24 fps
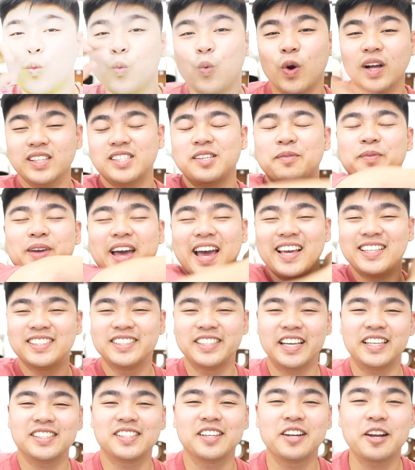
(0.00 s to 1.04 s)
What's up guys,
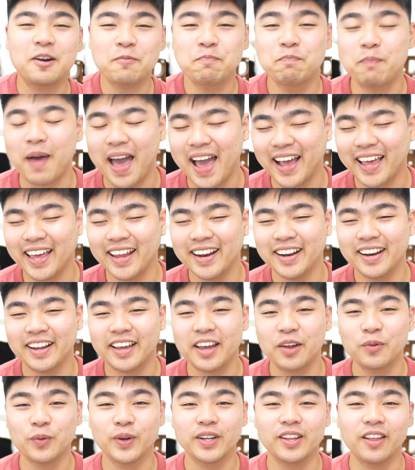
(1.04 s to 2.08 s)
Jayson here, back at it
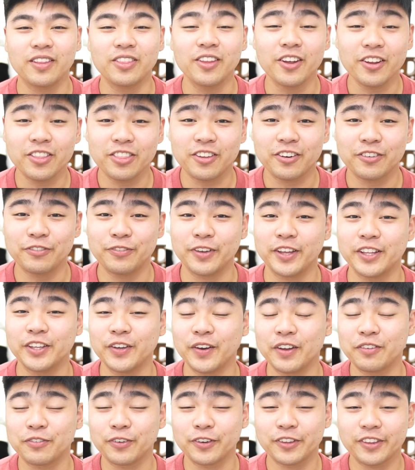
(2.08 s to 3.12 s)
again with another
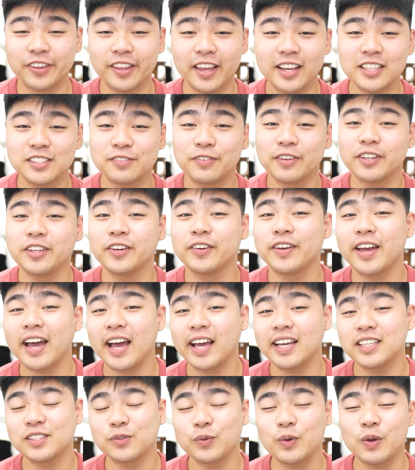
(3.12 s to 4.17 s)
video and for today's video
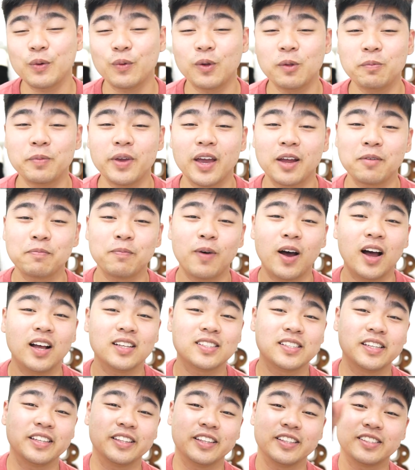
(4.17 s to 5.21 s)
guys, we will be
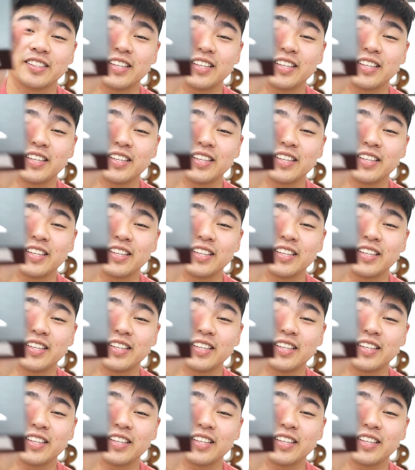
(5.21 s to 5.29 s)
unboxing the